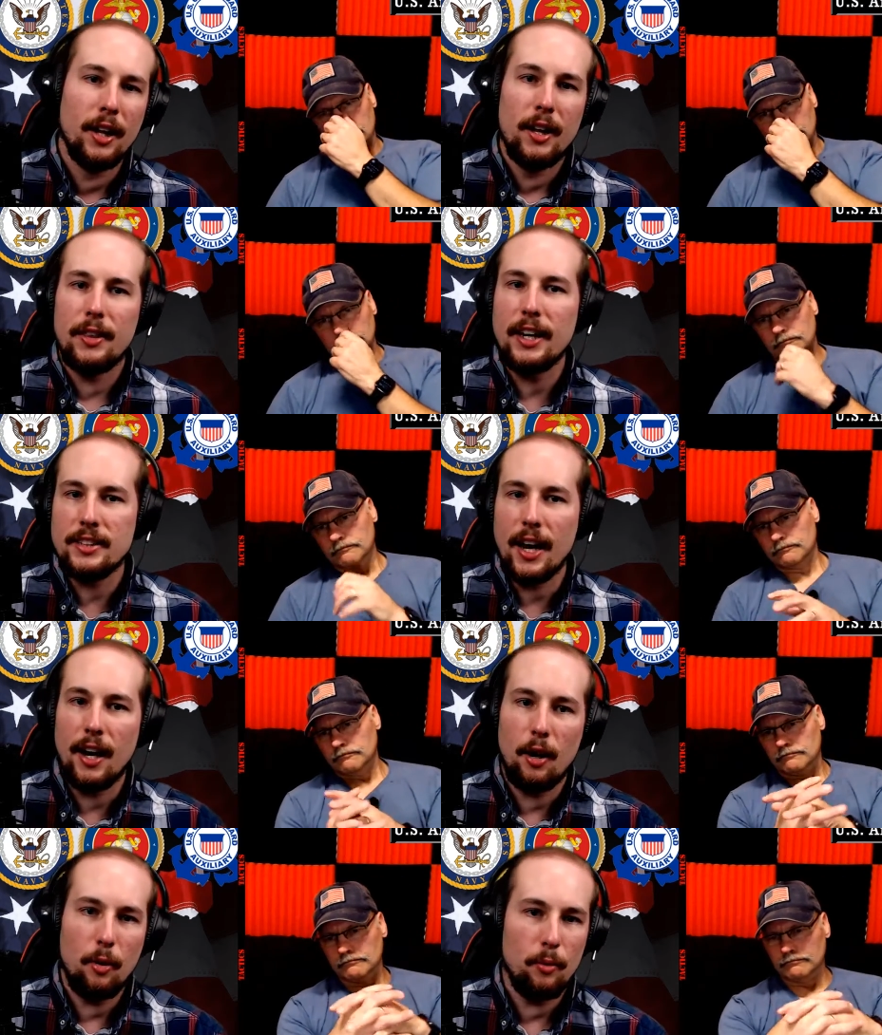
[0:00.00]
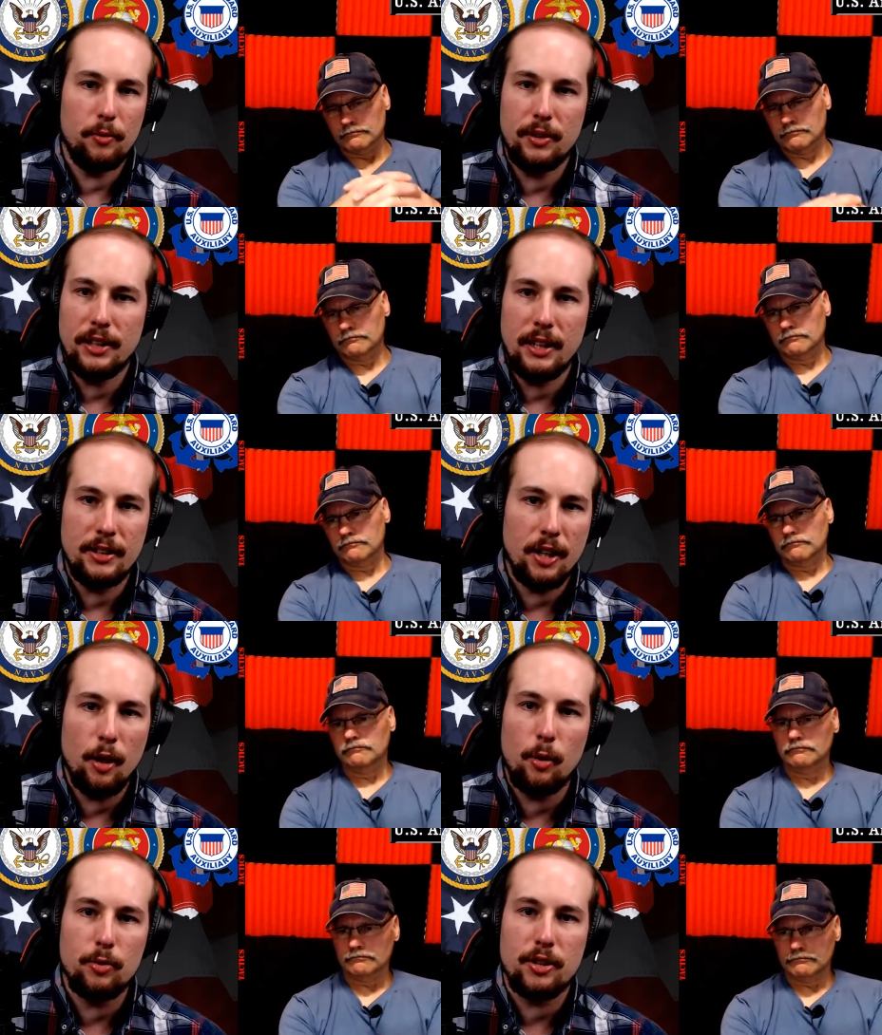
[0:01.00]
Speaker 1: that's how it
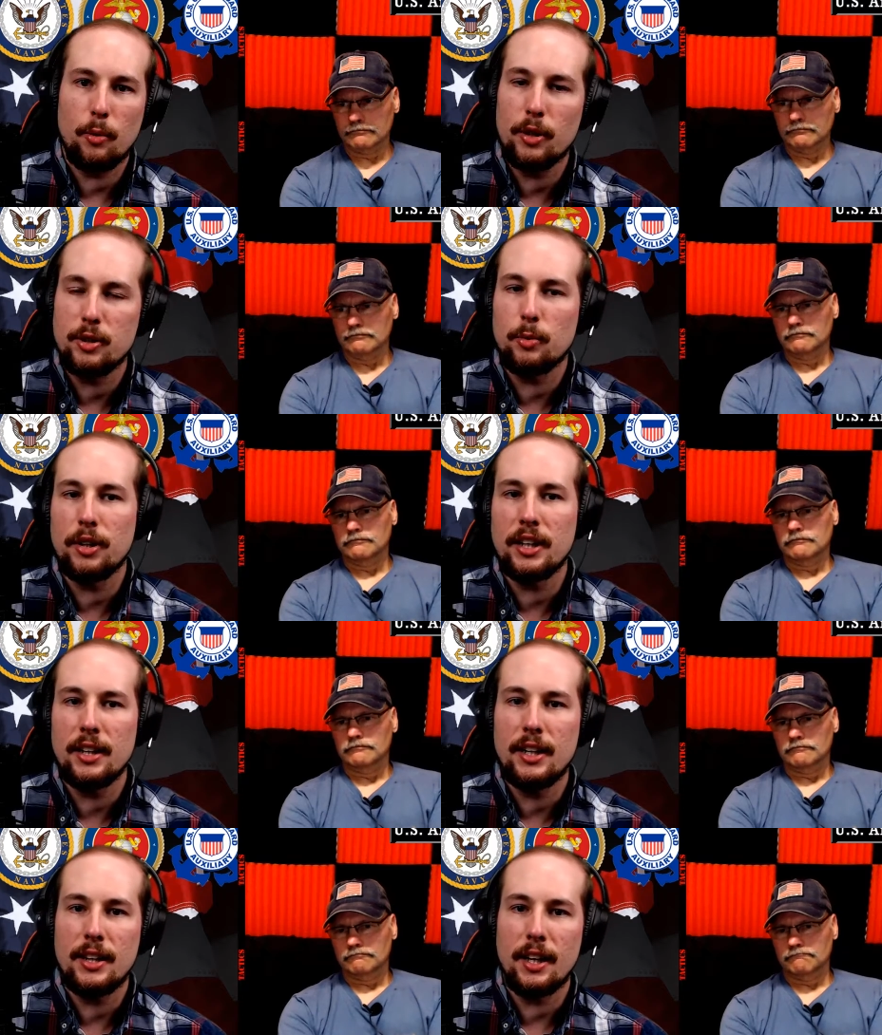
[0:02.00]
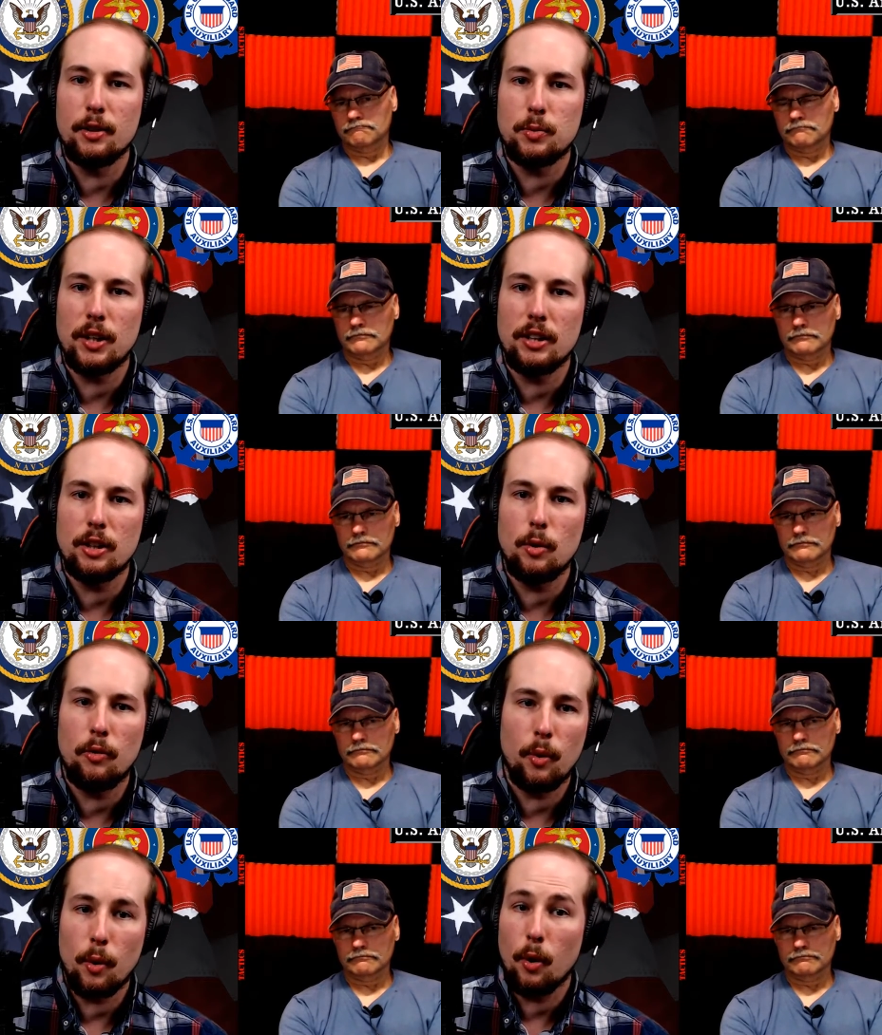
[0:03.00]
goes. There wasn't really anything else we could do. If we
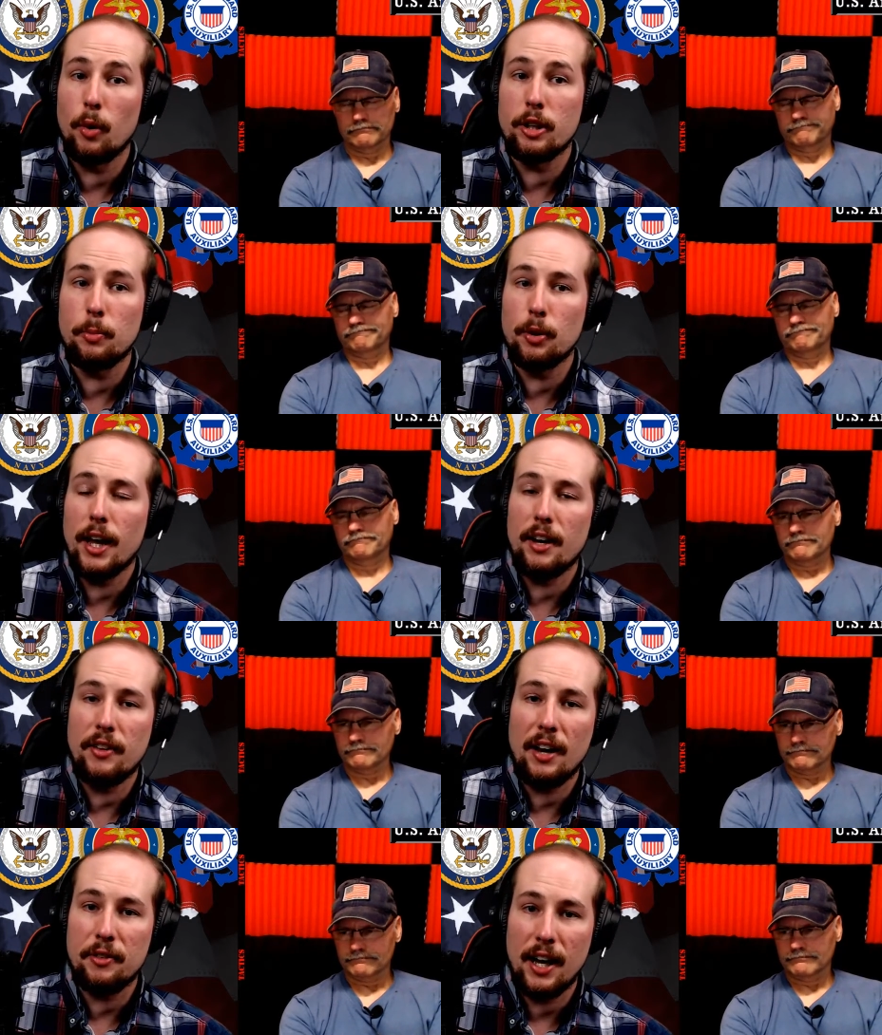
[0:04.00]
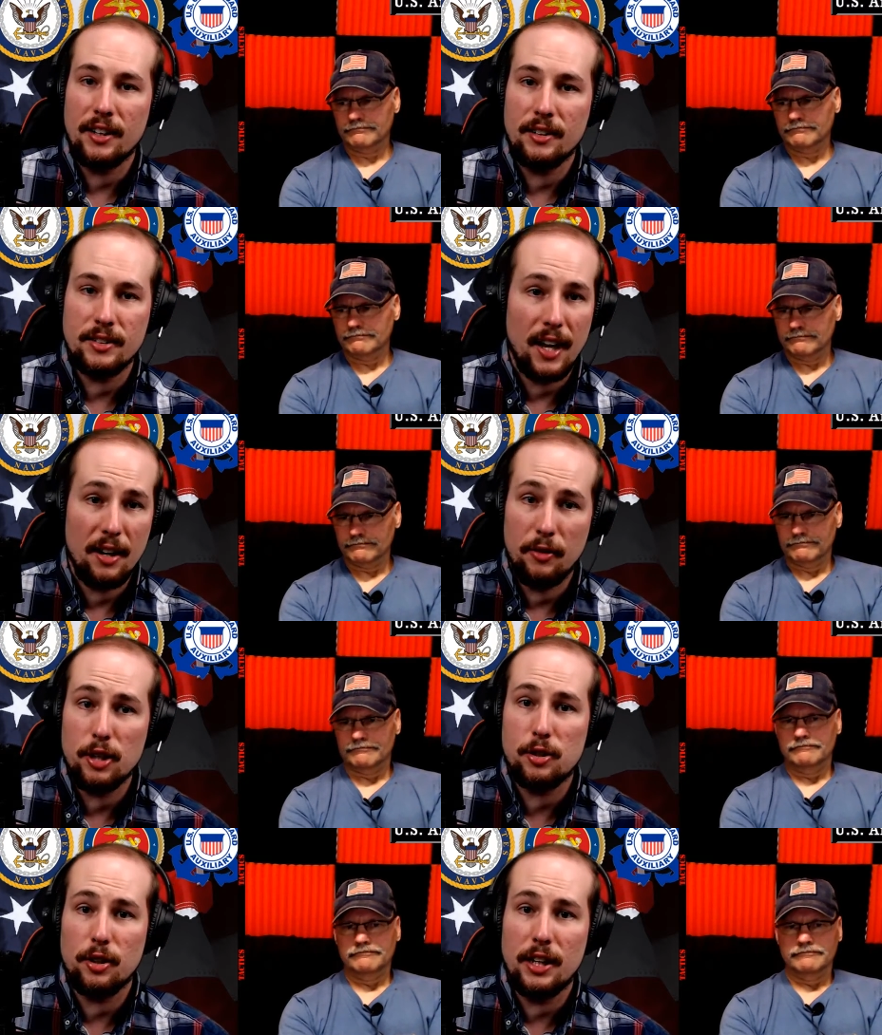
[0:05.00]
were going to pull out of Afghanistan
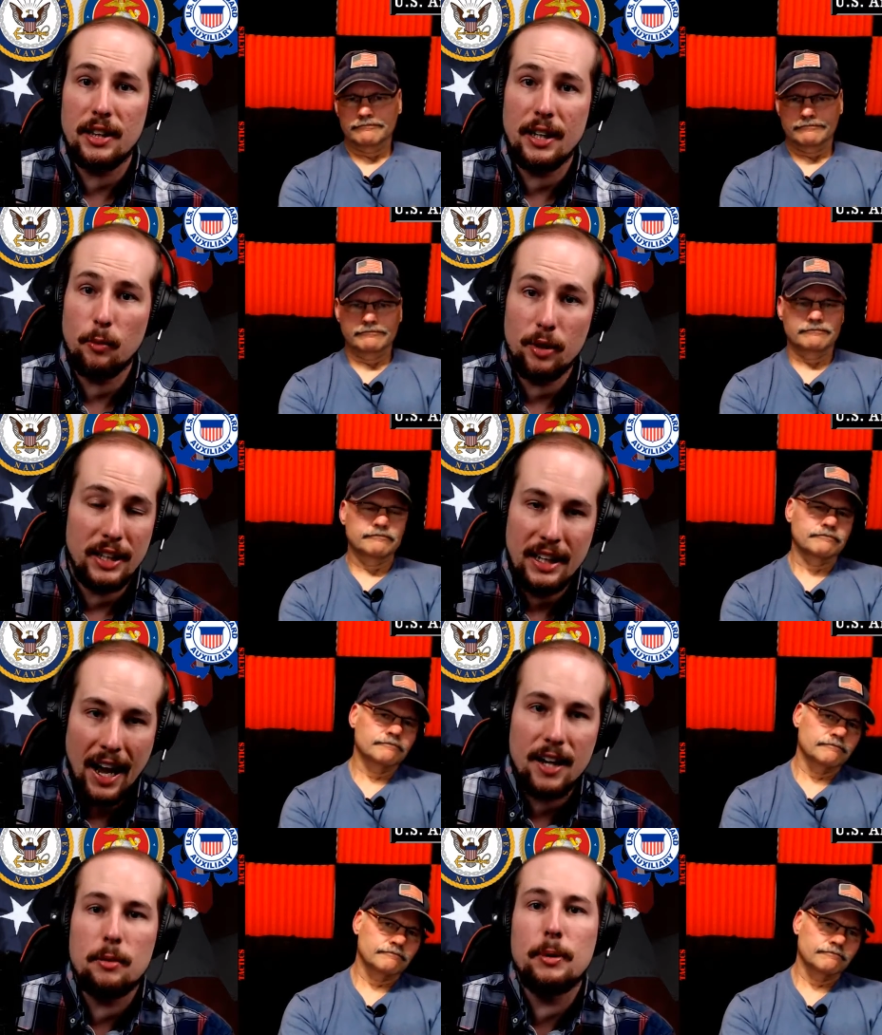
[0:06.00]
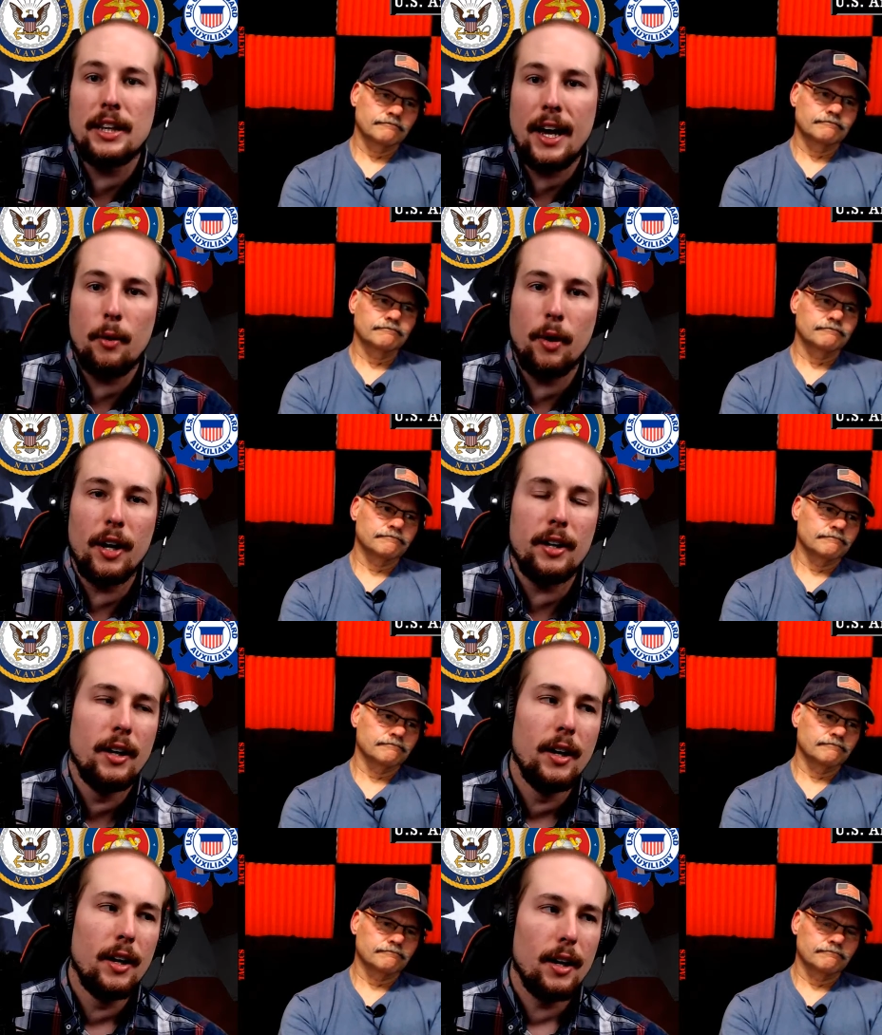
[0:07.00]
eventually, then it, it had to be that way.
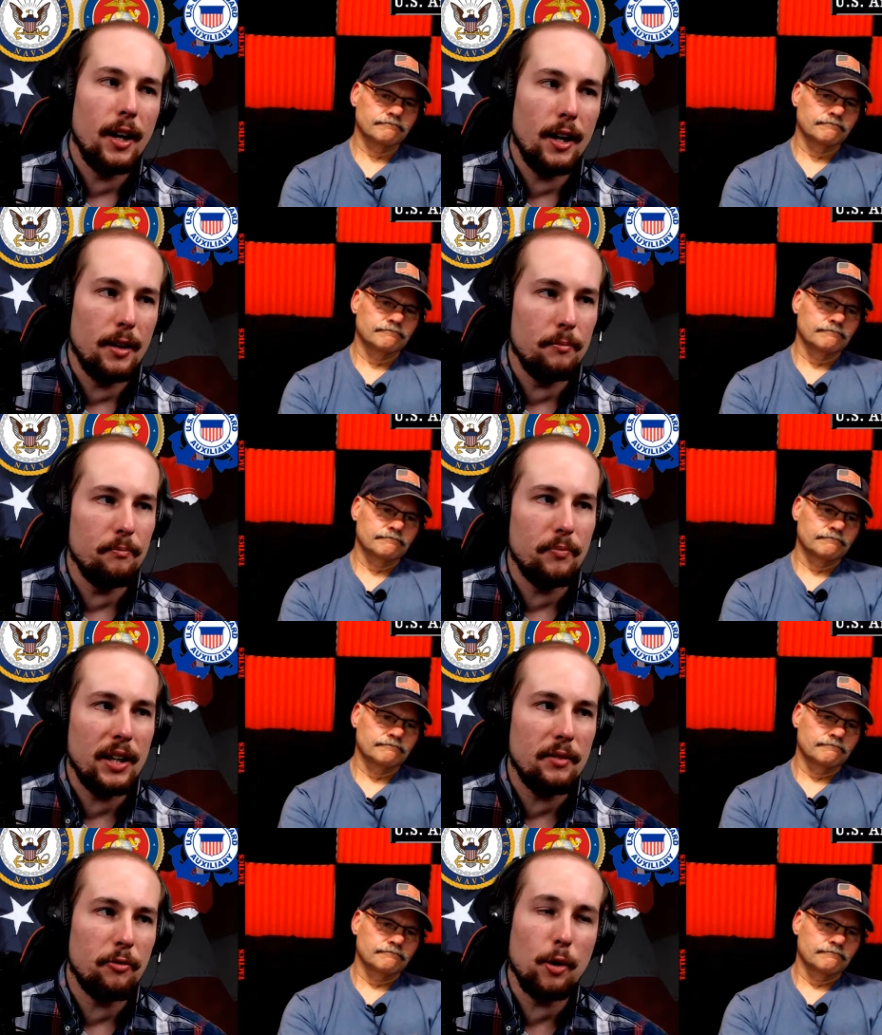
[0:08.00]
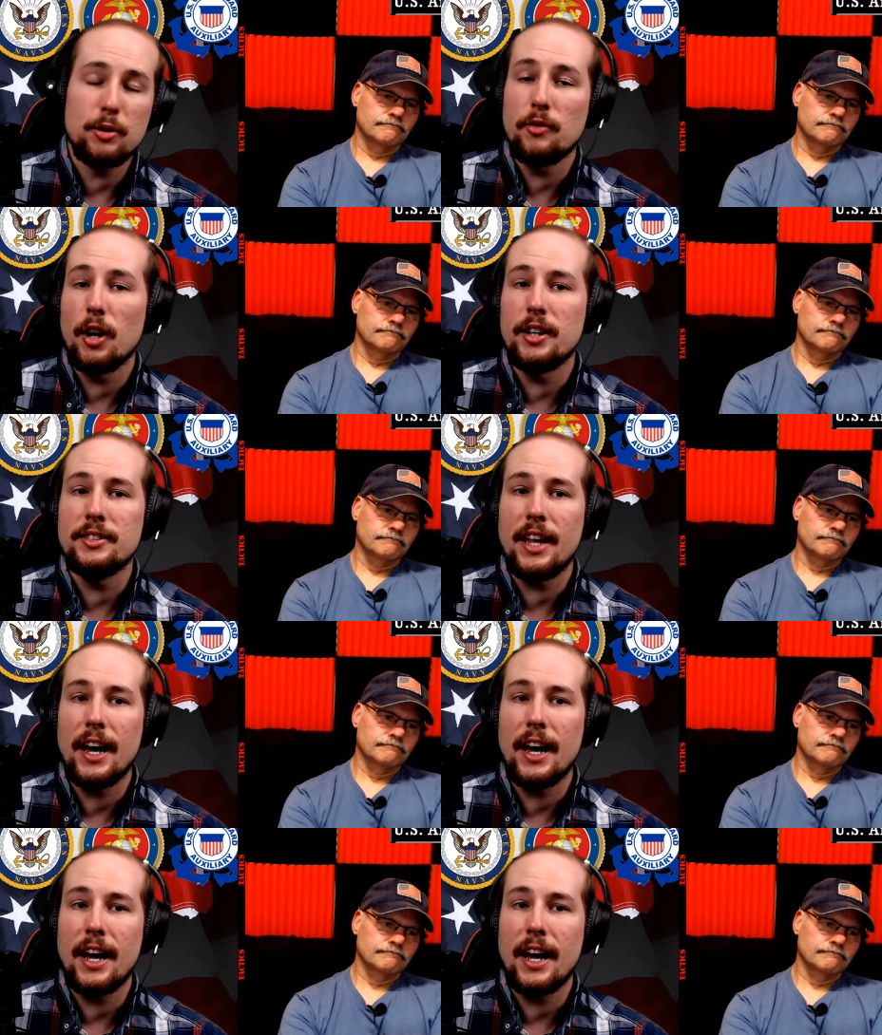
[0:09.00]
Um, first of all, is that